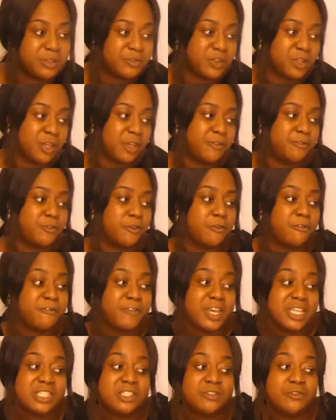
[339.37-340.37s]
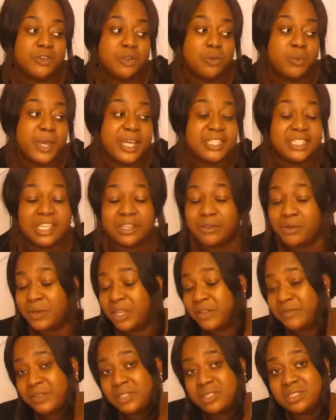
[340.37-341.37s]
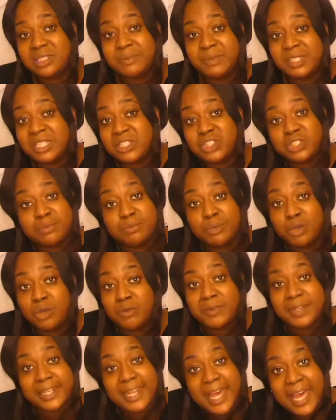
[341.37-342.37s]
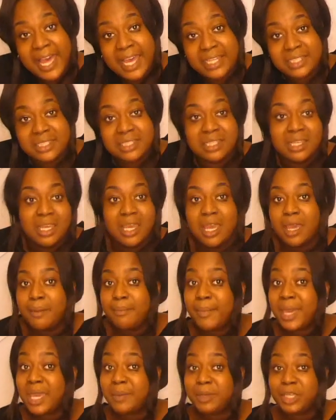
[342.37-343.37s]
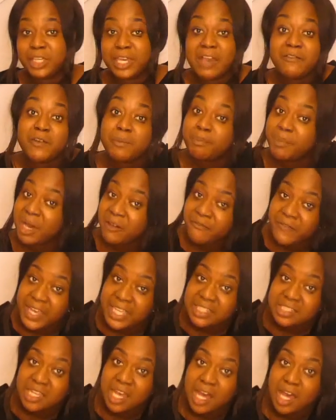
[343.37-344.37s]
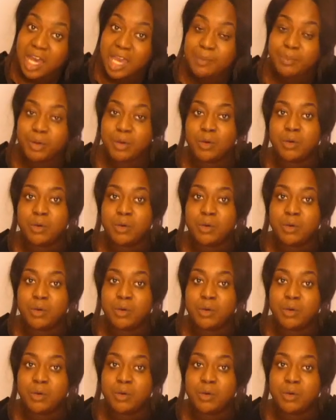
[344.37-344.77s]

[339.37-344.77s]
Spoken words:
if you're going for a festival wedding, or even something that's just more relaxed, maybe you can have a buffet type.